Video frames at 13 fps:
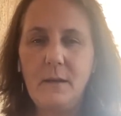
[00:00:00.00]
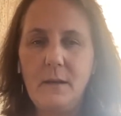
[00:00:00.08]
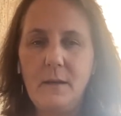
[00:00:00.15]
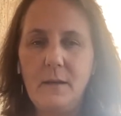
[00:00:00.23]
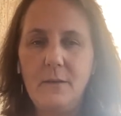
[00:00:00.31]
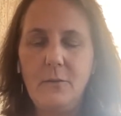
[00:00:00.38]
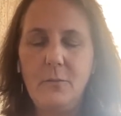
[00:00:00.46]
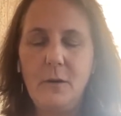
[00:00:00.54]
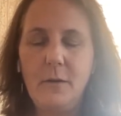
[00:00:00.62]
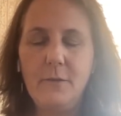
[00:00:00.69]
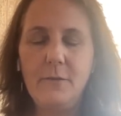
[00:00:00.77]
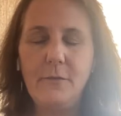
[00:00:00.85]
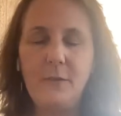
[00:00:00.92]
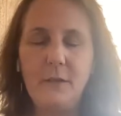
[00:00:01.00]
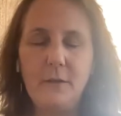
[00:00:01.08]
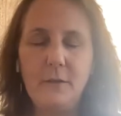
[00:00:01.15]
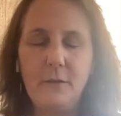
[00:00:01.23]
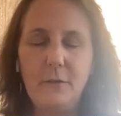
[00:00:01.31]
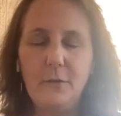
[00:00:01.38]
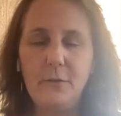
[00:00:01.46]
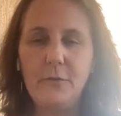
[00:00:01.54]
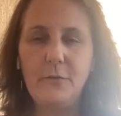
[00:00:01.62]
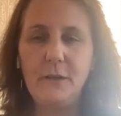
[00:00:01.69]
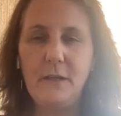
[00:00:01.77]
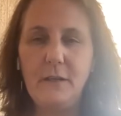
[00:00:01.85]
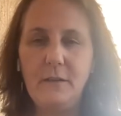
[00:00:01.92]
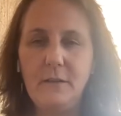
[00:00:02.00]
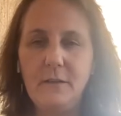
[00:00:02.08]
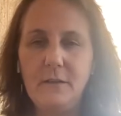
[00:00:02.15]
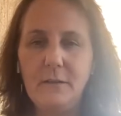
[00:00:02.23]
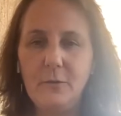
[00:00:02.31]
and you want to feel your feet